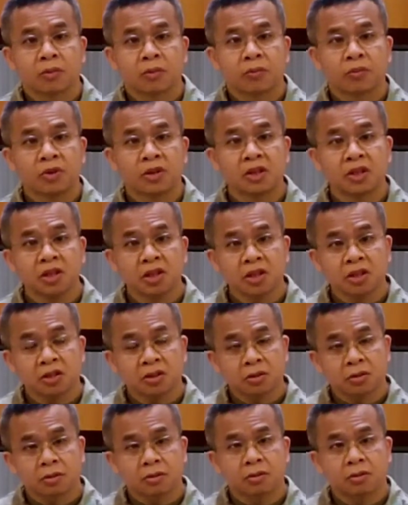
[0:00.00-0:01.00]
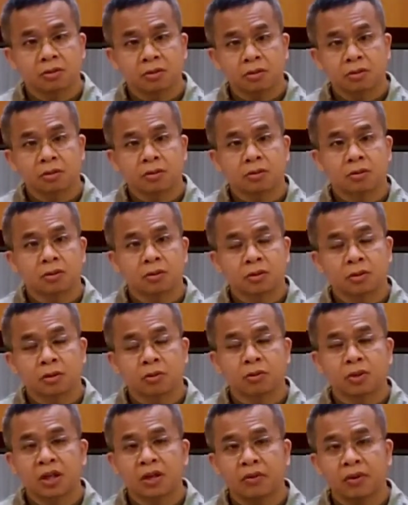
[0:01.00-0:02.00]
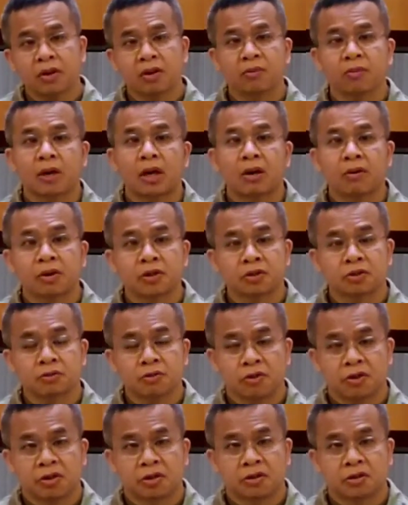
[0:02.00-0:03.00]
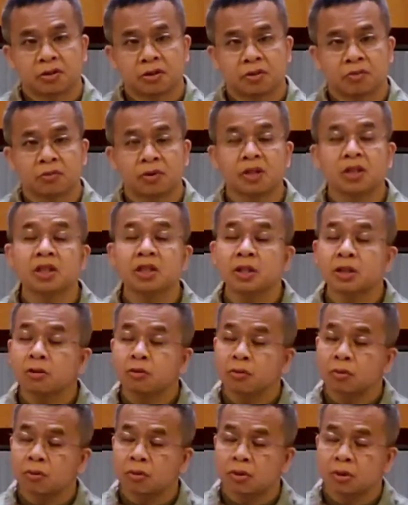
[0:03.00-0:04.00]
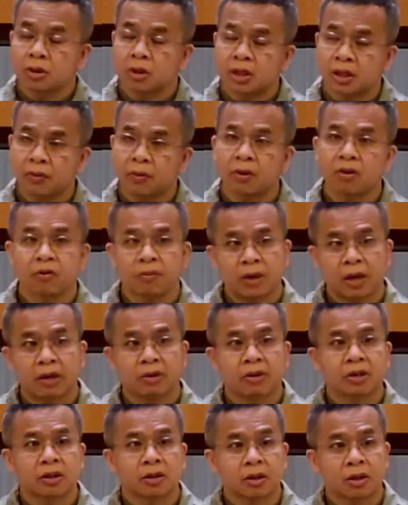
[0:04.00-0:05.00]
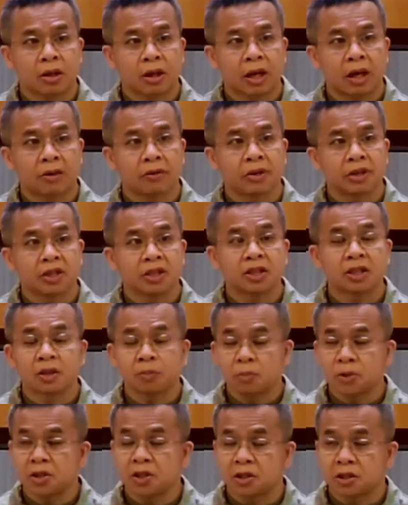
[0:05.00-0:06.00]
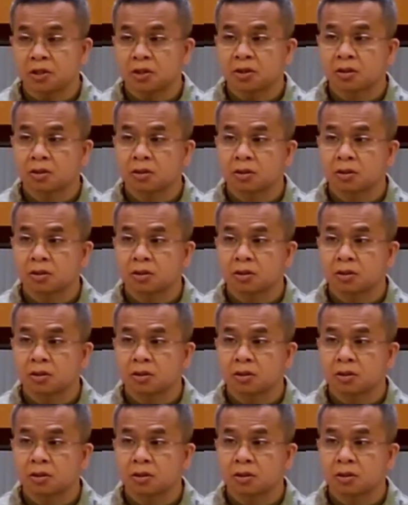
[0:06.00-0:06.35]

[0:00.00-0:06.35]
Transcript: we need to develop our strengths. We need to develop our inner peace,